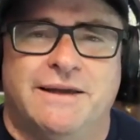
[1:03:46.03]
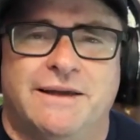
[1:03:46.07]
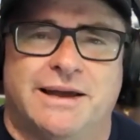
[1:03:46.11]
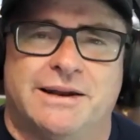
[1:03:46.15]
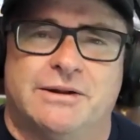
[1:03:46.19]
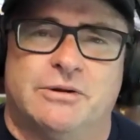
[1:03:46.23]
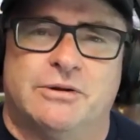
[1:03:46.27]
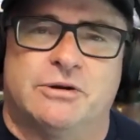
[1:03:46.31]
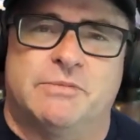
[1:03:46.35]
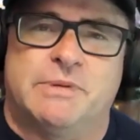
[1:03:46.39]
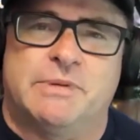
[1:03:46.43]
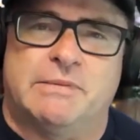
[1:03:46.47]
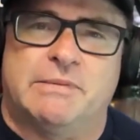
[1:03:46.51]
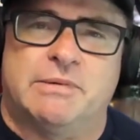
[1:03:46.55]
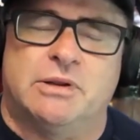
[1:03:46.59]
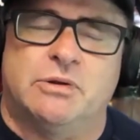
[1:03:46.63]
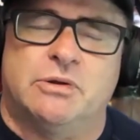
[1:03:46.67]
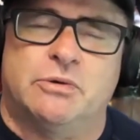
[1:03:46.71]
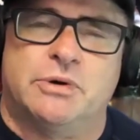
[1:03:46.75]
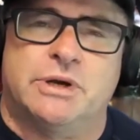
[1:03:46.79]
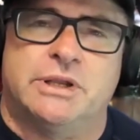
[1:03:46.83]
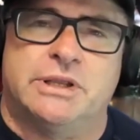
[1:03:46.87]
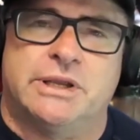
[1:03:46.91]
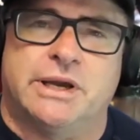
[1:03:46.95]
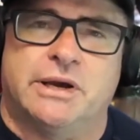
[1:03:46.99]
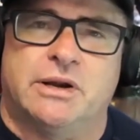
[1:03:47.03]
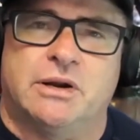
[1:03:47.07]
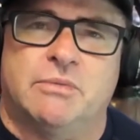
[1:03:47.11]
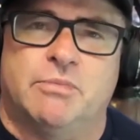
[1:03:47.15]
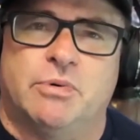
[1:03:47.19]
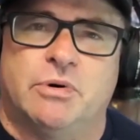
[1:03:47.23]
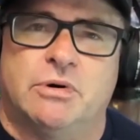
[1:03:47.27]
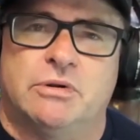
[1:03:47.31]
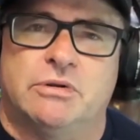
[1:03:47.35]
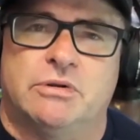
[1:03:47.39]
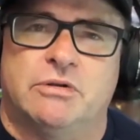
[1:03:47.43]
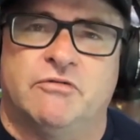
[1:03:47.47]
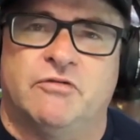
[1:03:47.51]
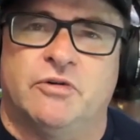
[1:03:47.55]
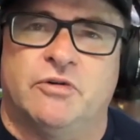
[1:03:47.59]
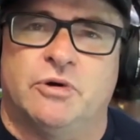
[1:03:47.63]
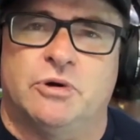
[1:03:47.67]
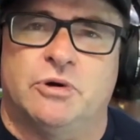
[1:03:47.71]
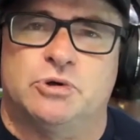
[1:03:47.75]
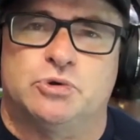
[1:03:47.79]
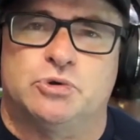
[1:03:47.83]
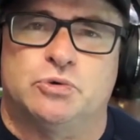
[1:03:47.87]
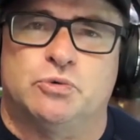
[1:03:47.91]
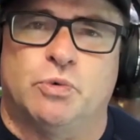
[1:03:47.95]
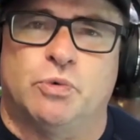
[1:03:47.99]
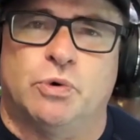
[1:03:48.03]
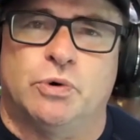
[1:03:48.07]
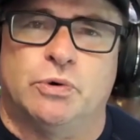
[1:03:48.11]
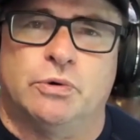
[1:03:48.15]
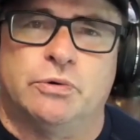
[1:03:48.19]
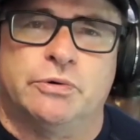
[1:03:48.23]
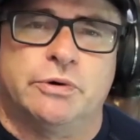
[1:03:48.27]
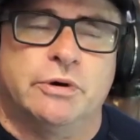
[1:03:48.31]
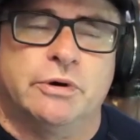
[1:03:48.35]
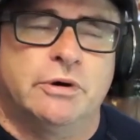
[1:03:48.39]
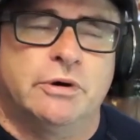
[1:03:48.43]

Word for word: And a lot of people are looking down upon the virtual world.